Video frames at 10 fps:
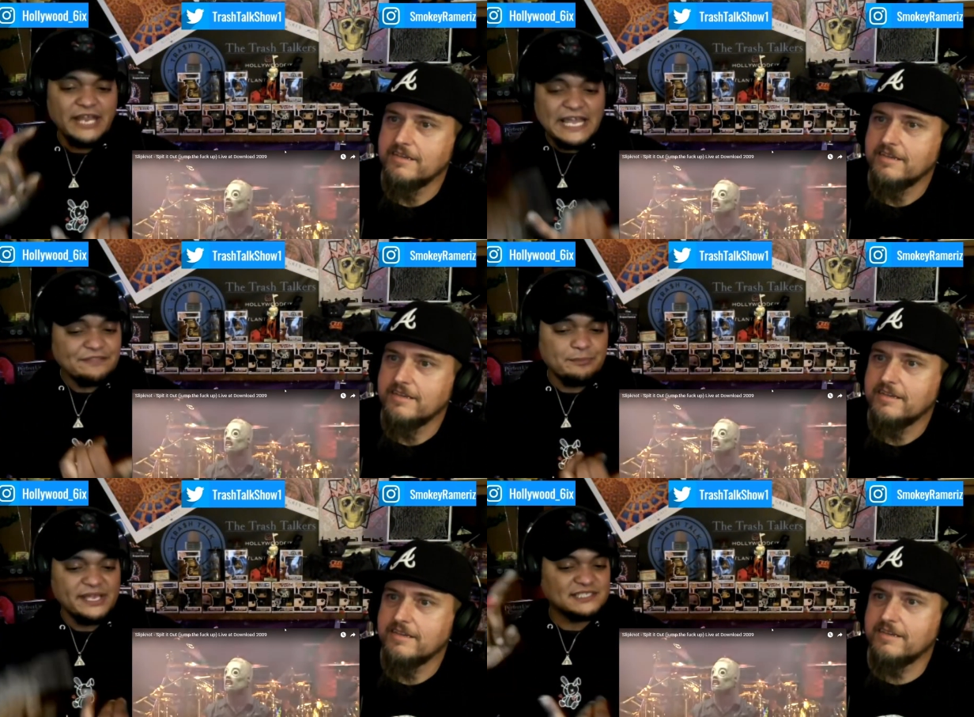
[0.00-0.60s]

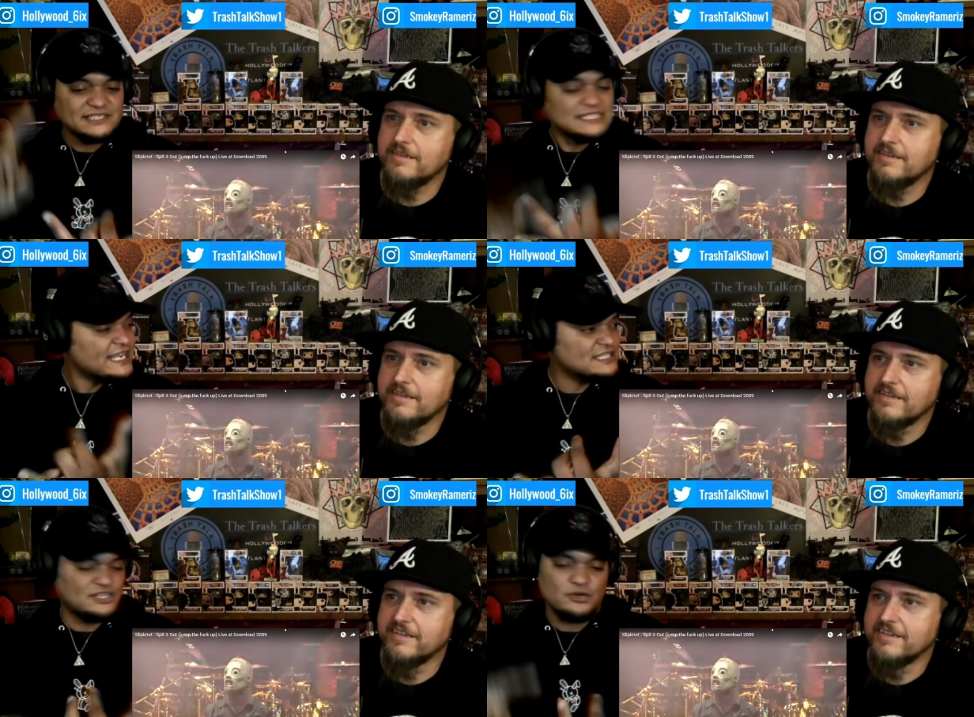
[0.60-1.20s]
Speaker 1: not the bassist,
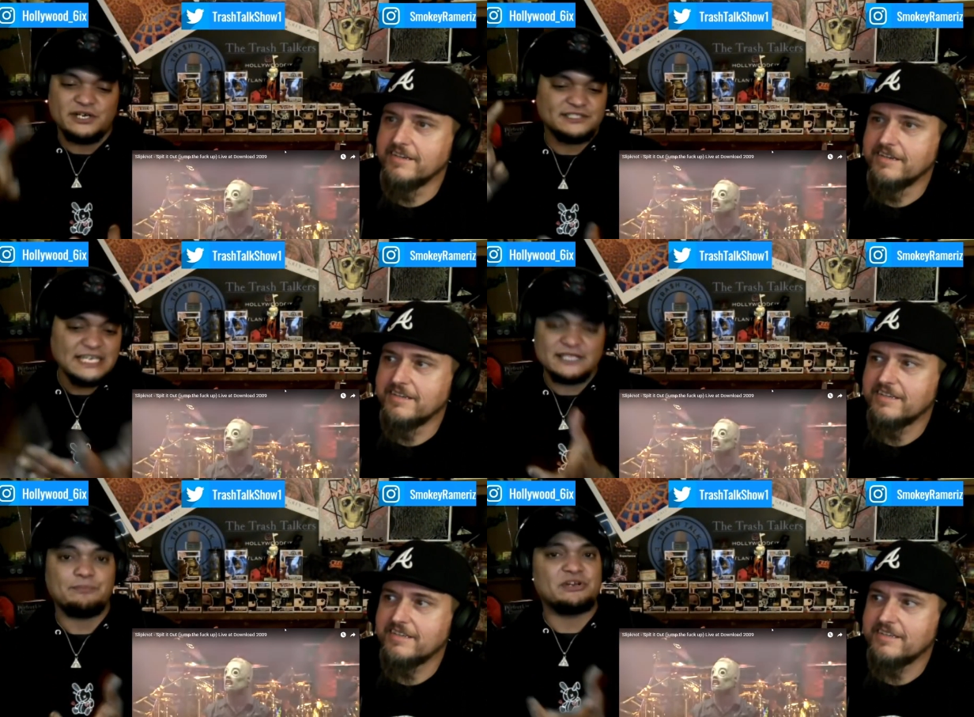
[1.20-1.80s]
not the guitarist,
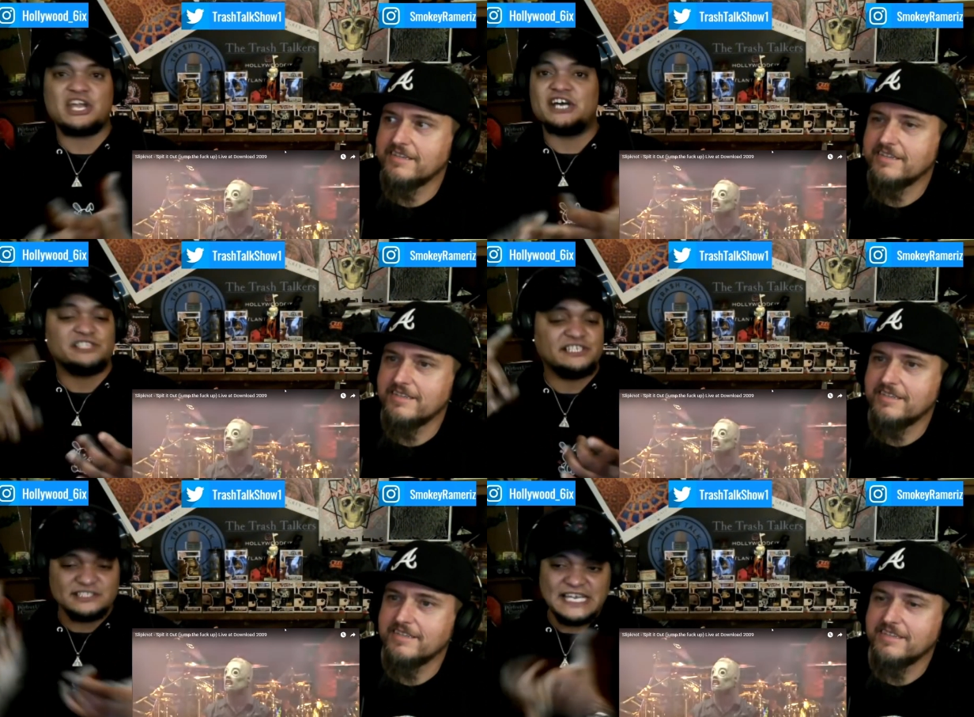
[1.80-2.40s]
not the
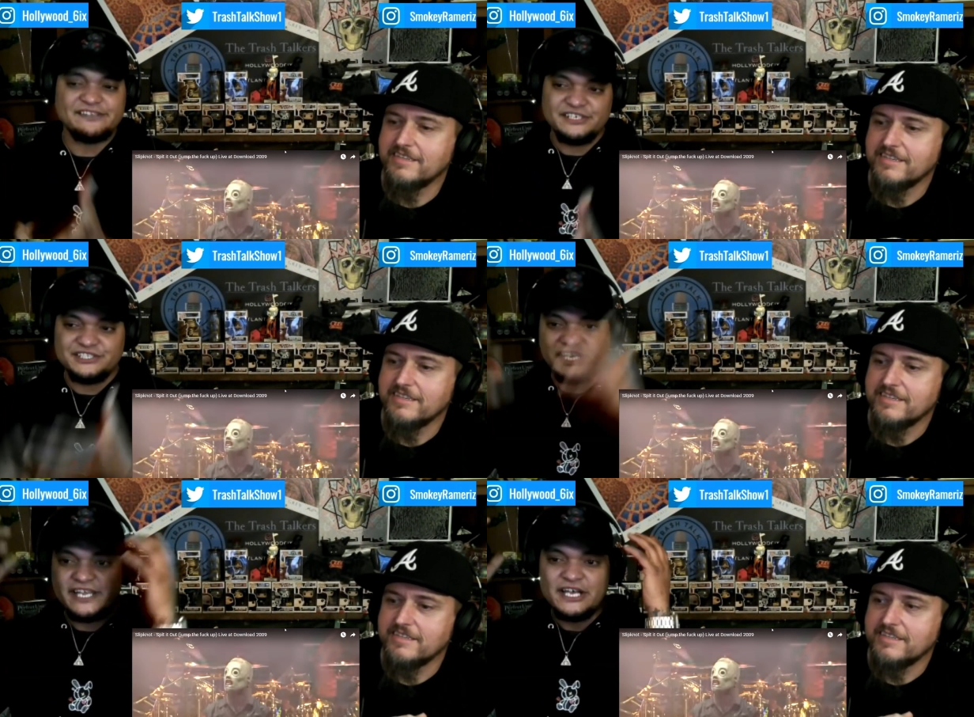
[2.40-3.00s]
percussionist, not the
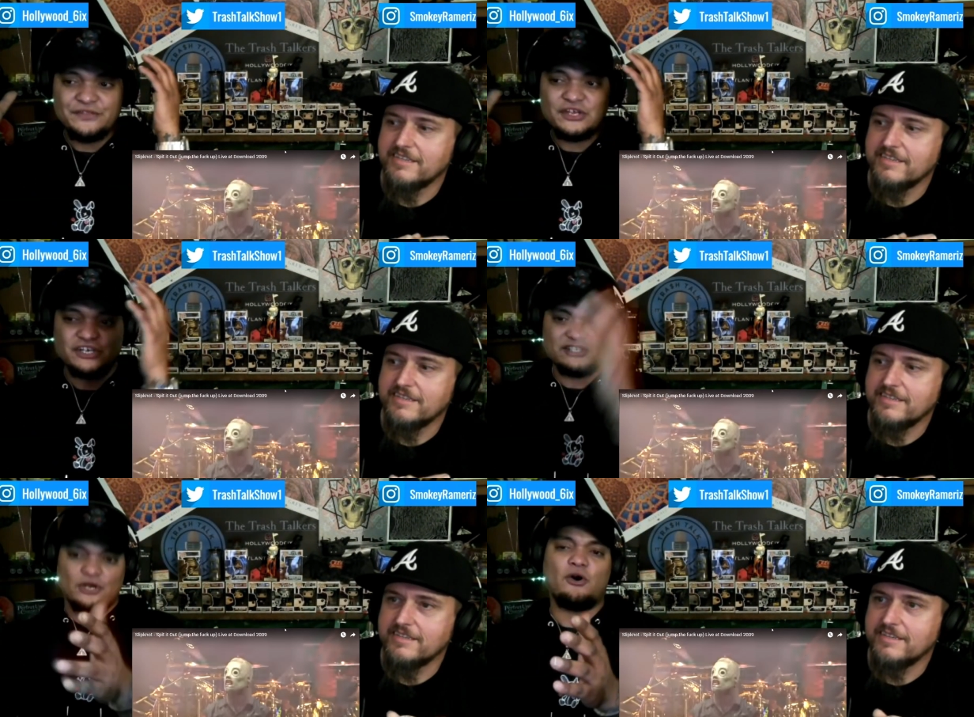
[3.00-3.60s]
DJ, the
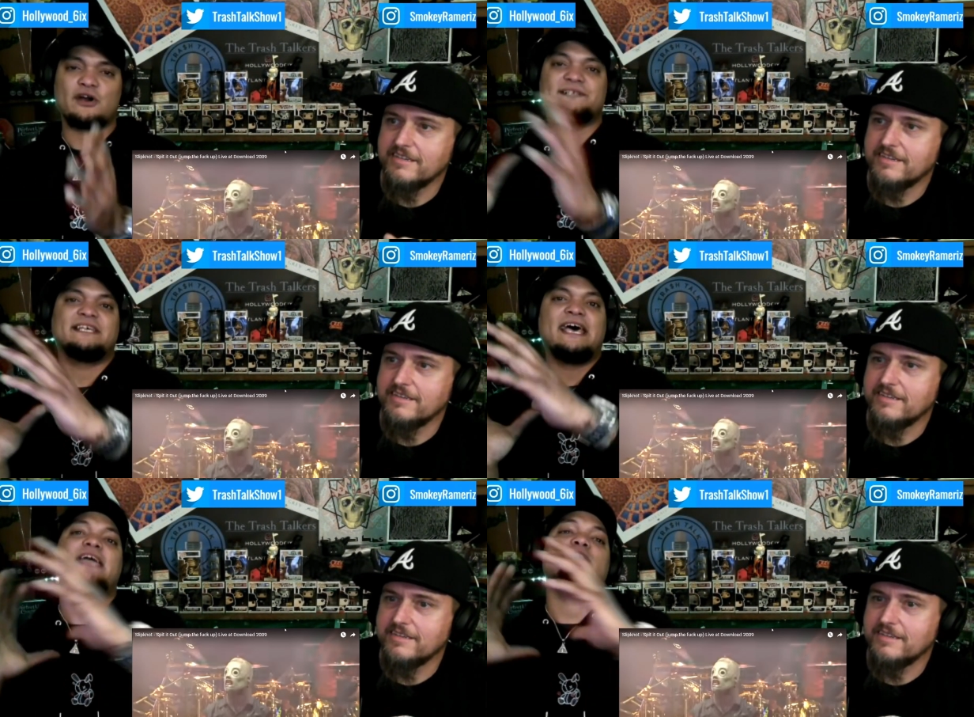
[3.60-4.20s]
guitars,
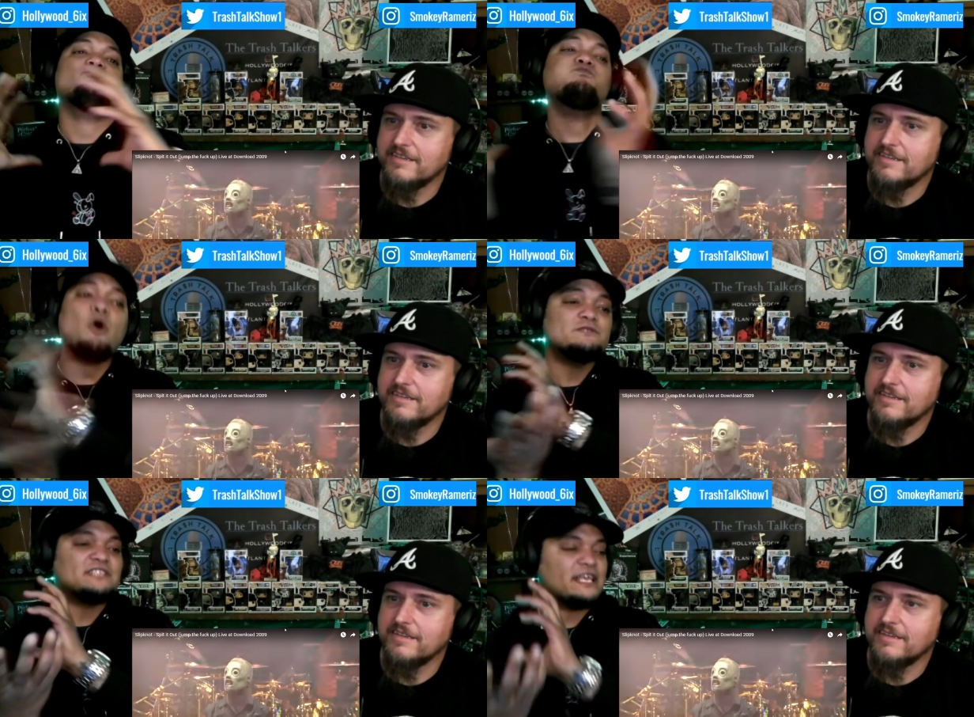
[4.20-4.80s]
and
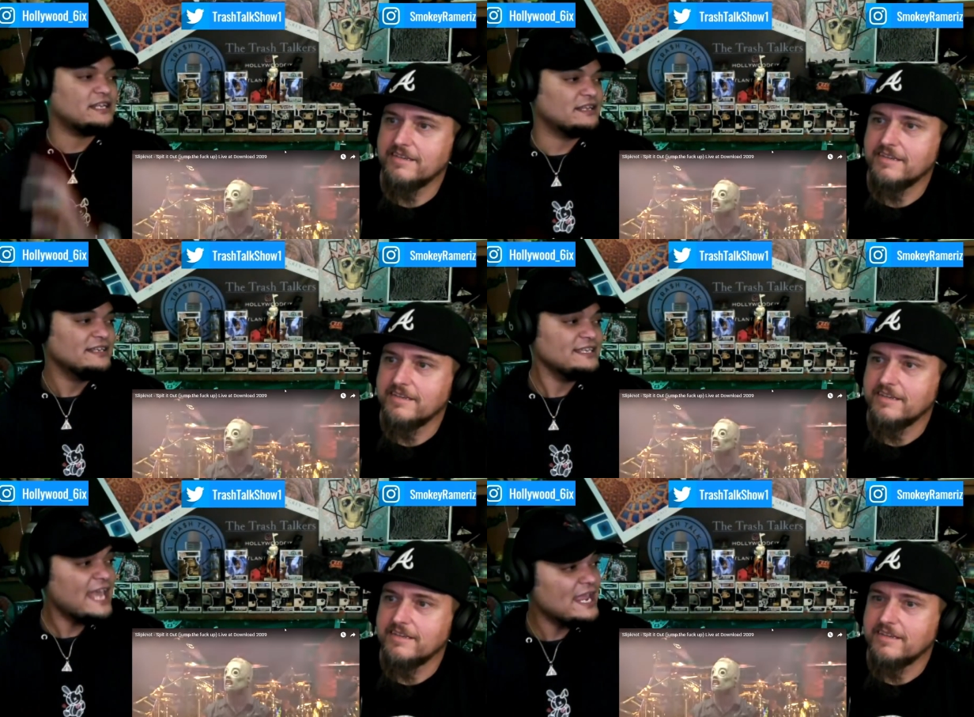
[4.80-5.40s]
rotate it?
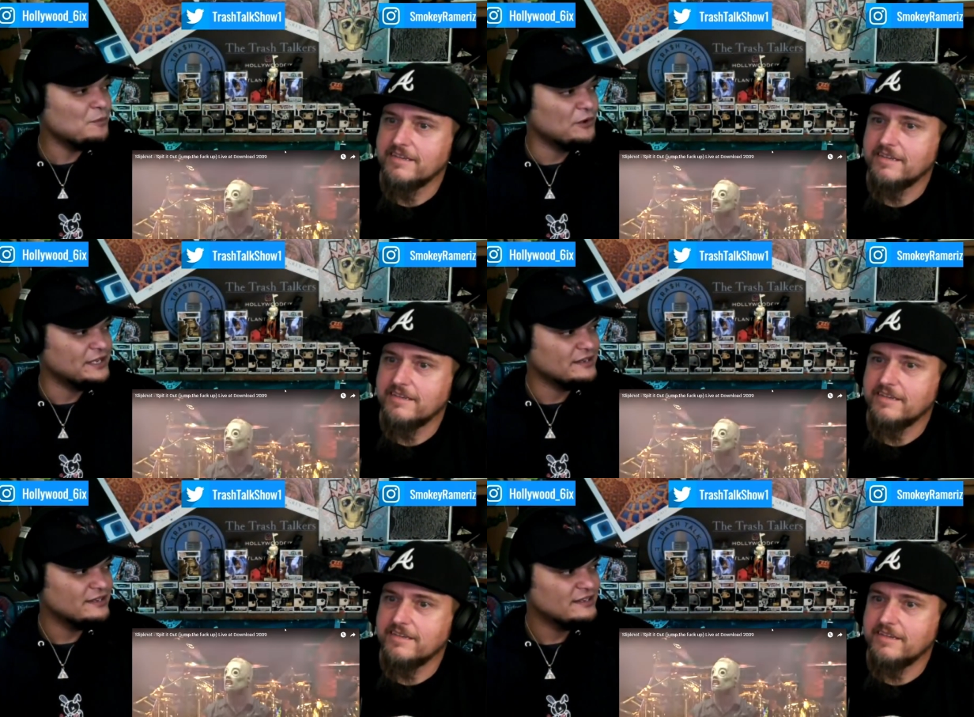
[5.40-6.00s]
Name
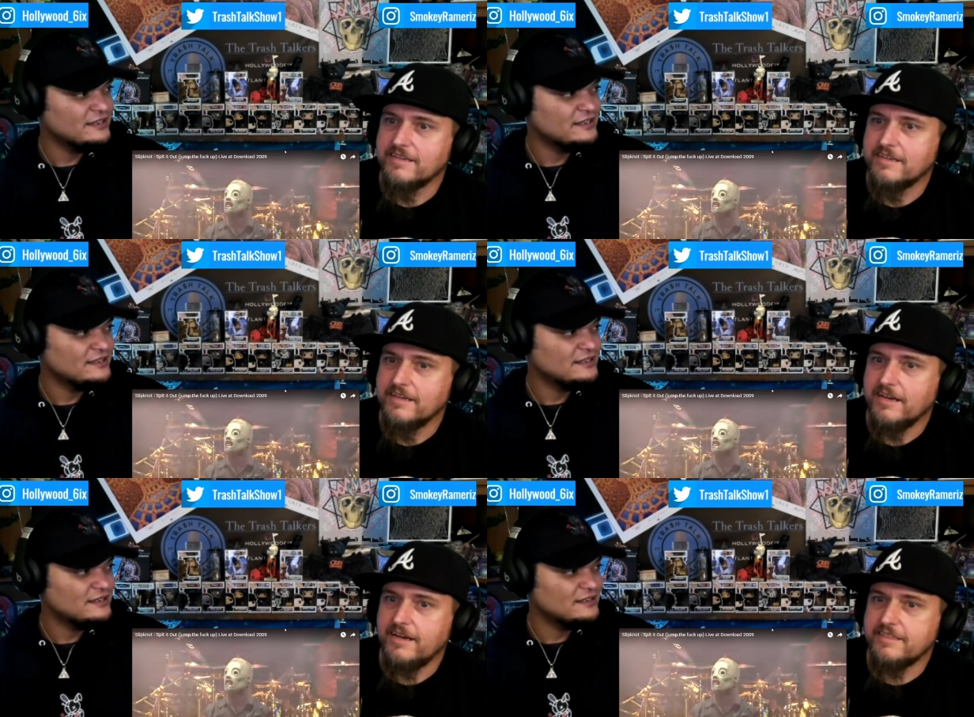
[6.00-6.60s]
one.
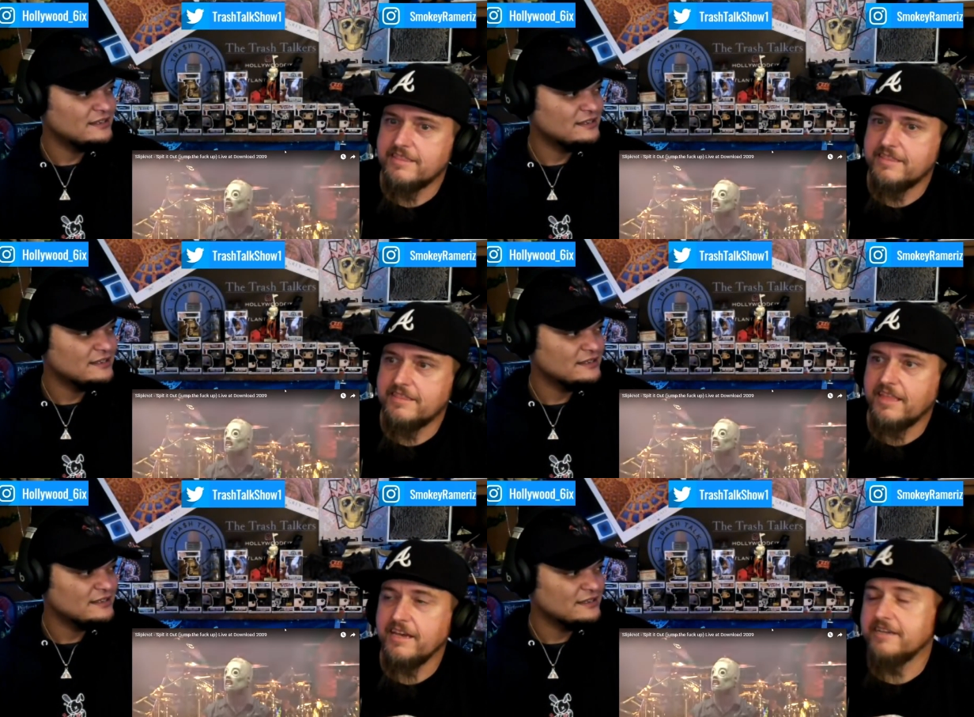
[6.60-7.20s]
Speaker 2: I
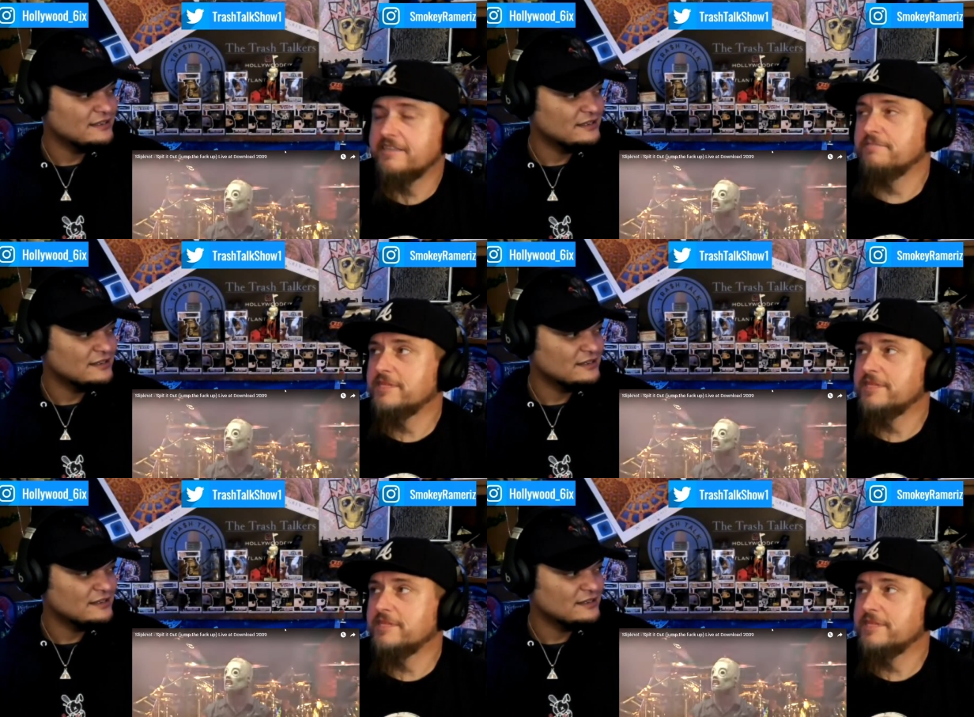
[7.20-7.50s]
think that